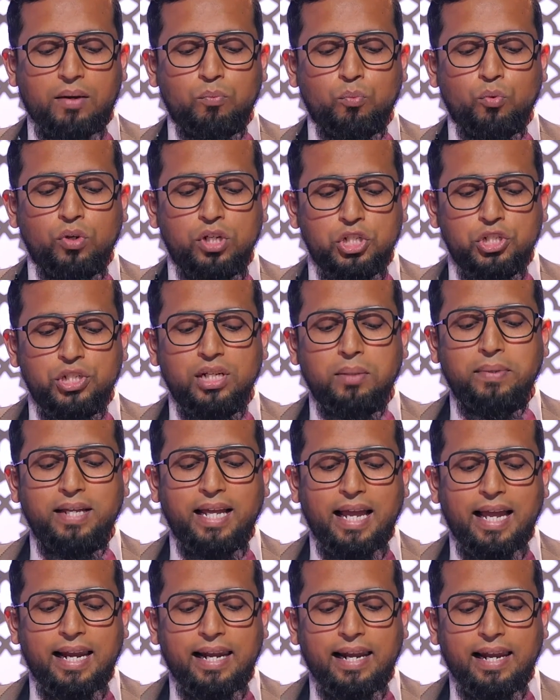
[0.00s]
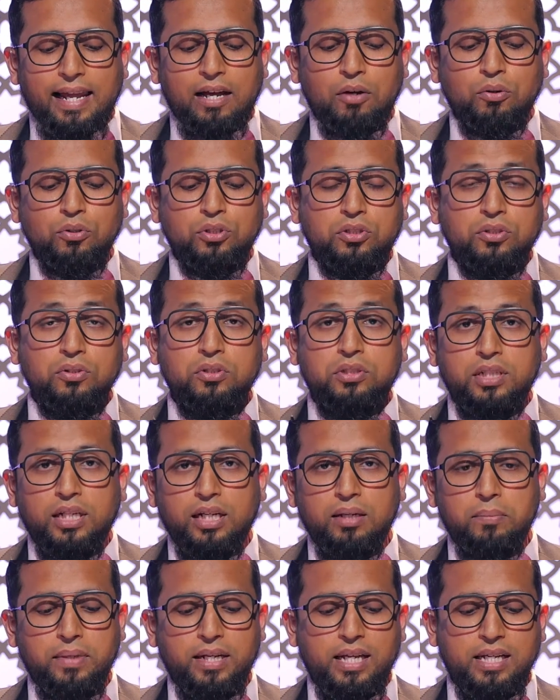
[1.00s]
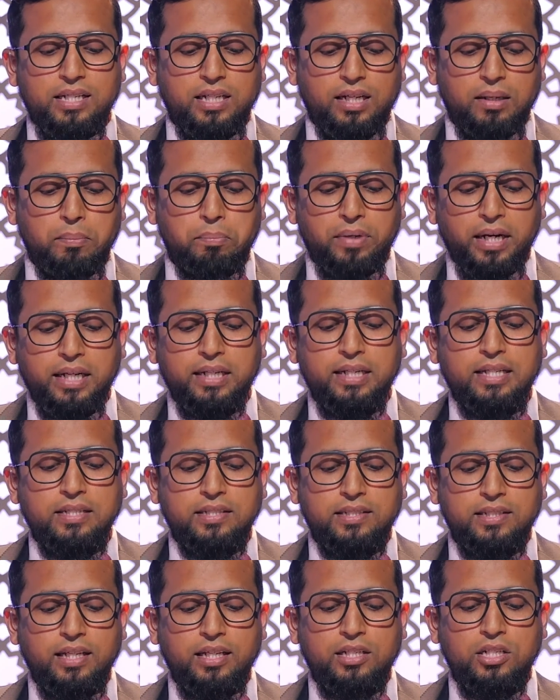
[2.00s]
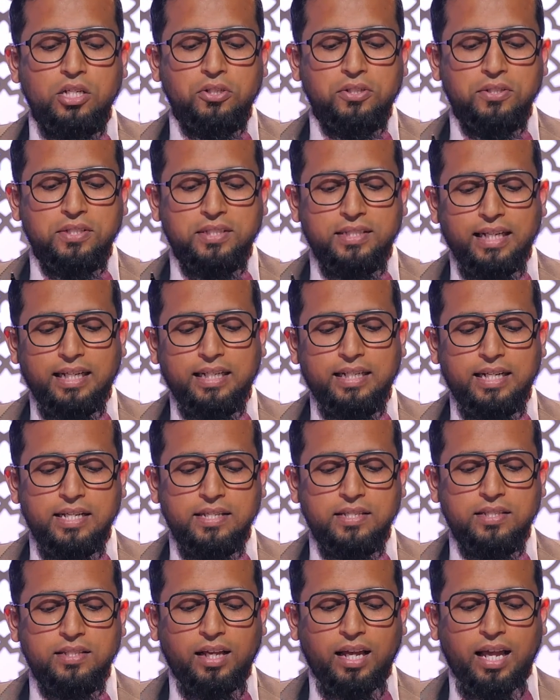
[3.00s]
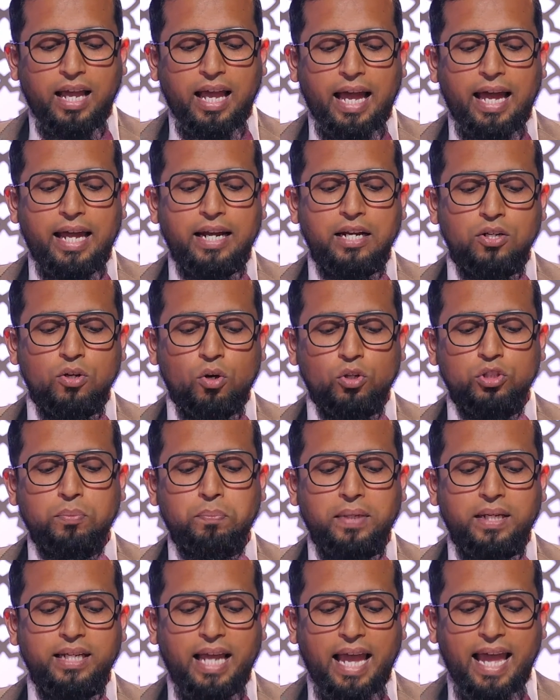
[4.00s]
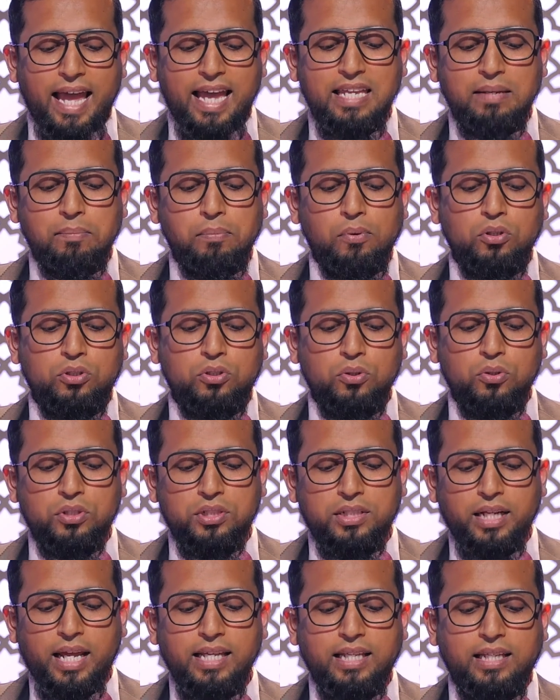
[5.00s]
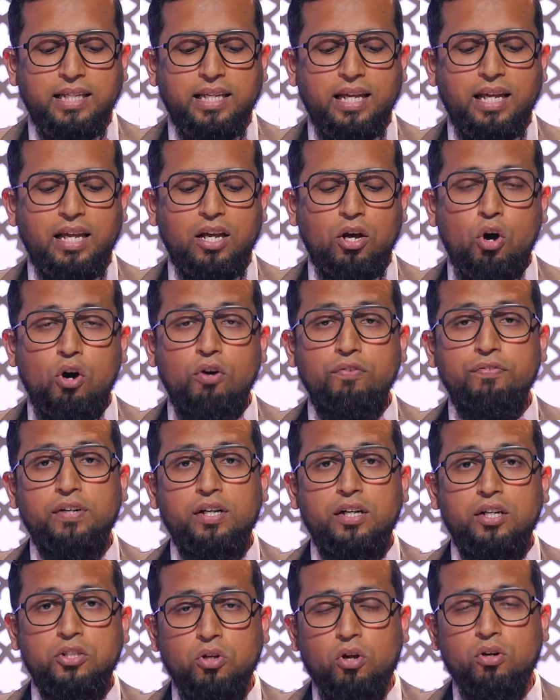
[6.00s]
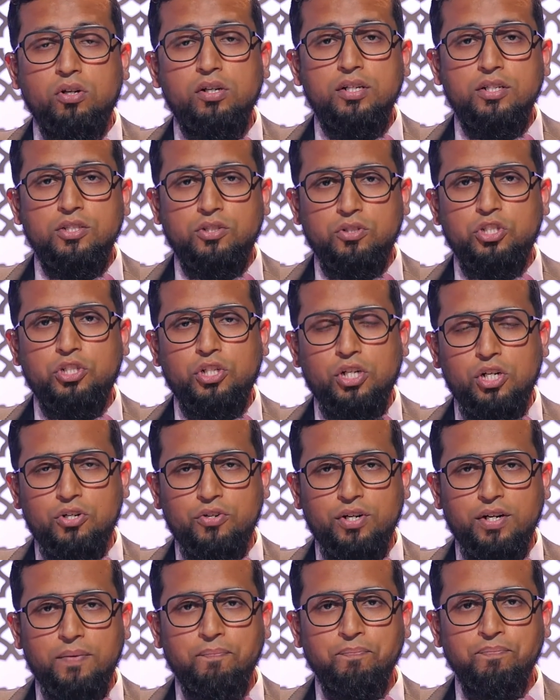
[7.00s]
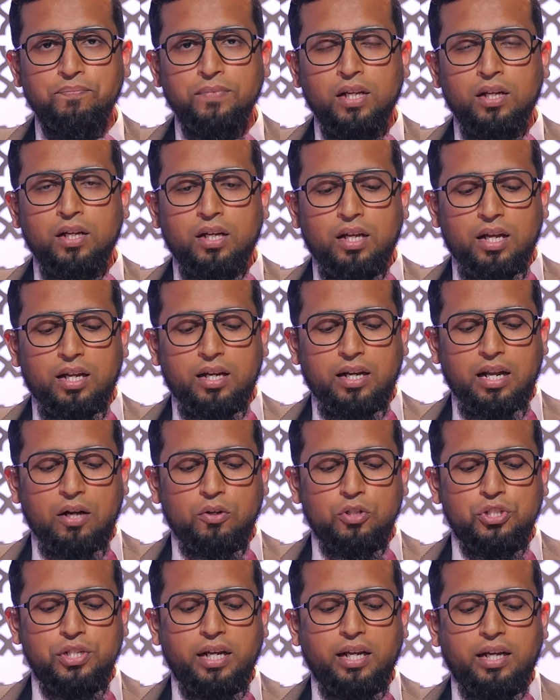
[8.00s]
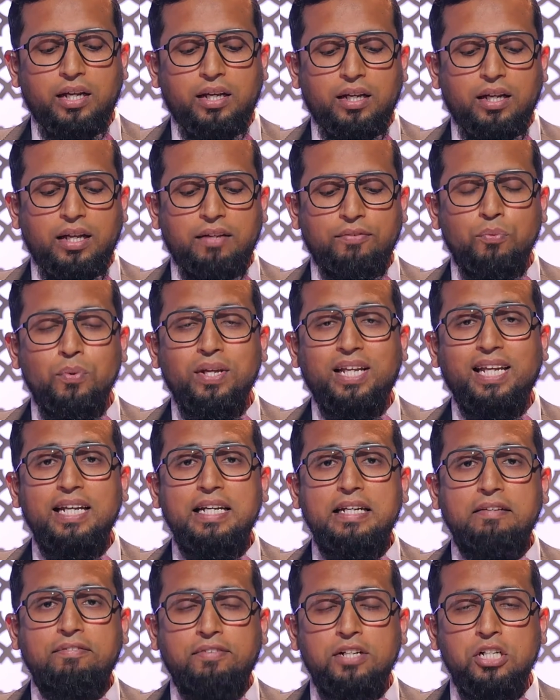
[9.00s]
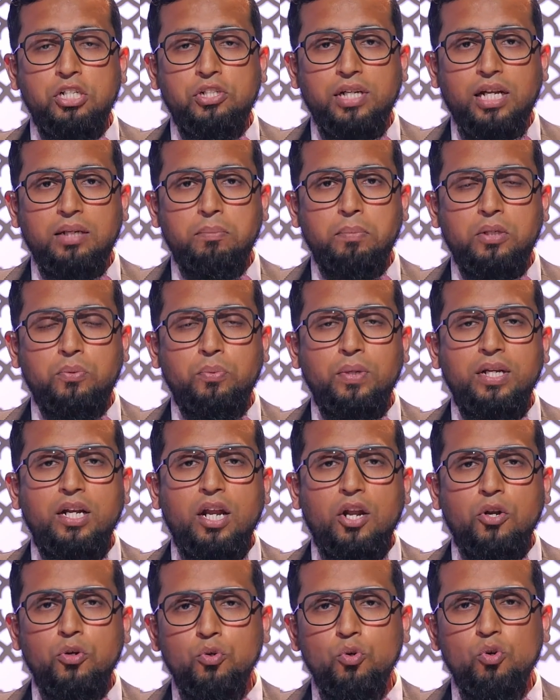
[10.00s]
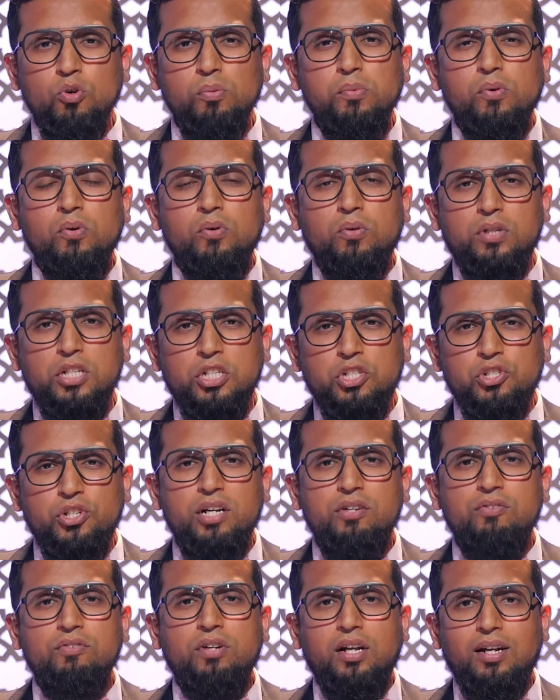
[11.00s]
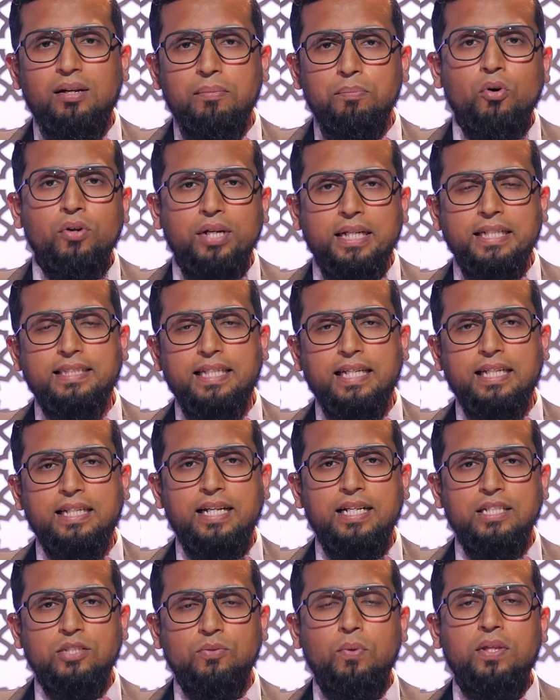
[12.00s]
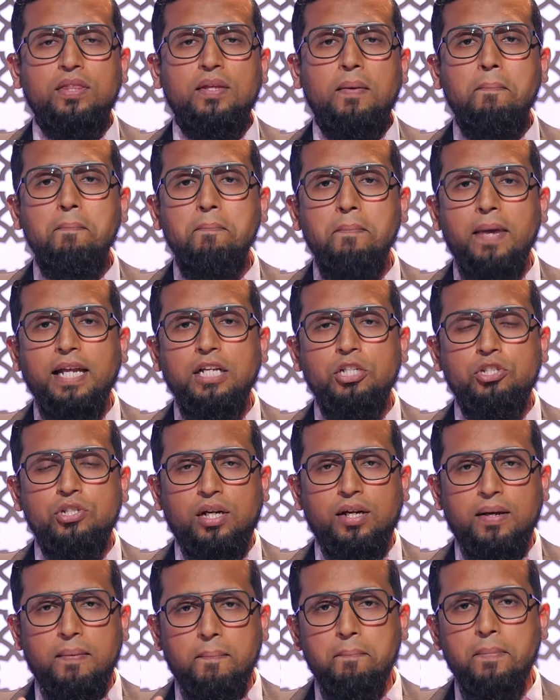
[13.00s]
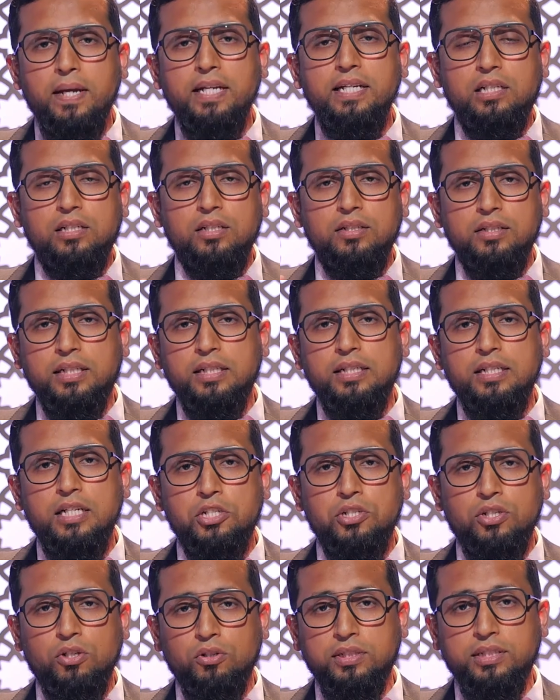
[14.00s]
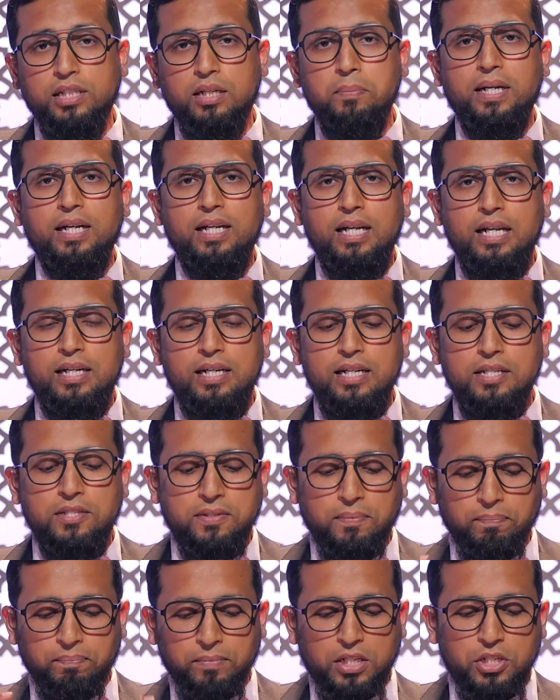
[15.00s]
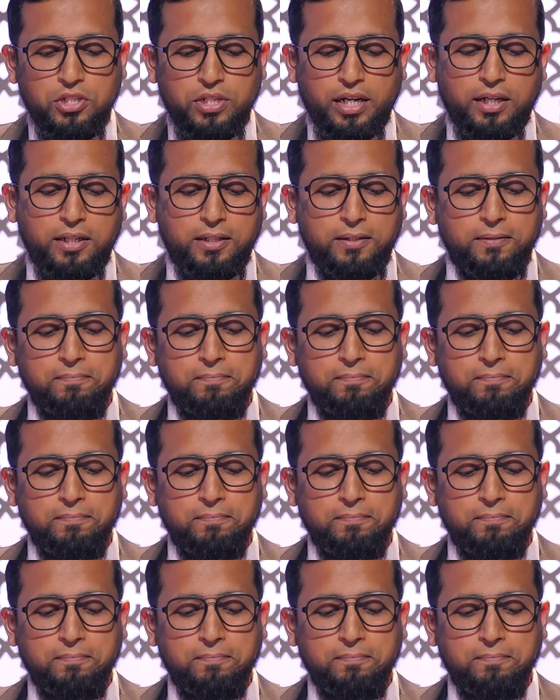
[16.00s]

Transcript: Will she be allowed to terminate her pregnancy due to sickness and not being able to take care of her toddlers or children? Now, Sheikh, if we can differentiate between normal general morning sickness with major medical condition or terminal illness. Sheikh.